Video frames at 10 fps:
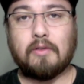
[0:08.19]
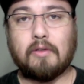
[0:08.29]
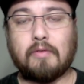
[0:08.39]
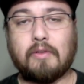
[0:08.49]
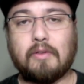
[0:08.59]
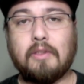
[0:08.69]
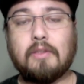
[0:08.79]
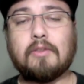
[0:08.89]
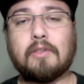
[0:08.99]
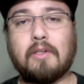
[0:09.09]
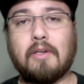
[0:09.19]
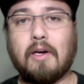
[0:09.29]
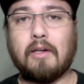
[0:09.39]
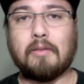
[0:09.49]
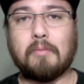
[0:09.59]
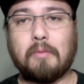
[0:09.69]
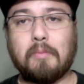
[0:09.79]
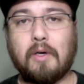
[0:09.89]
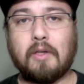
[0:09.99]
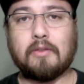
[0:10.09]
of an interesting item I
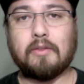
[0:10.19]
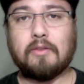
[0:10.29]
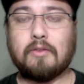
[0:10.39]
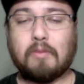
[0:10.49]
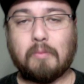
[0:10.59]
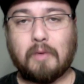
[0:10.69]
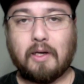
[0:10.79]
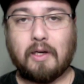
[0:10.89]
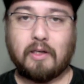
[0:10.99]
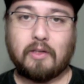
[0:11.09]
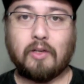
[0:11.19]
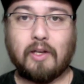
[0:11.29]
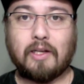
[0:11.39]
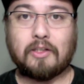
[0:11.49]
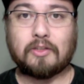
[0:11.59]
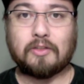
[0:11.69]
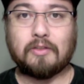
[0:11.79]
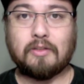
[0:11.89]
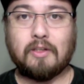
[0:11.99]
bought to my collection